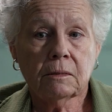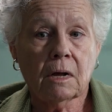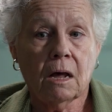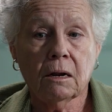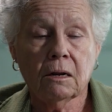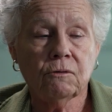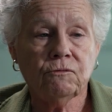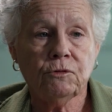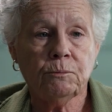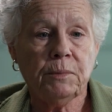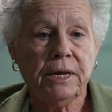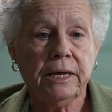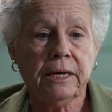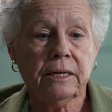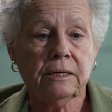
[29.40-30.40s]
All over the
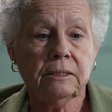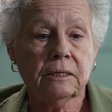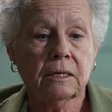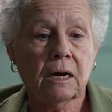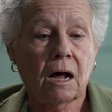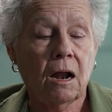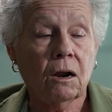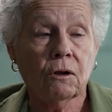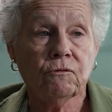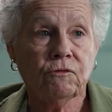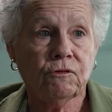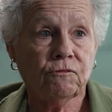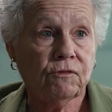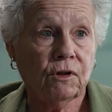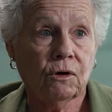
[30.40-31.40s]
bed, all over
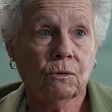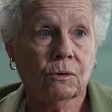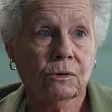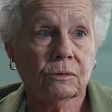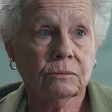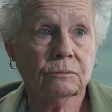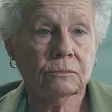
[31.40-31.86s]
the floor,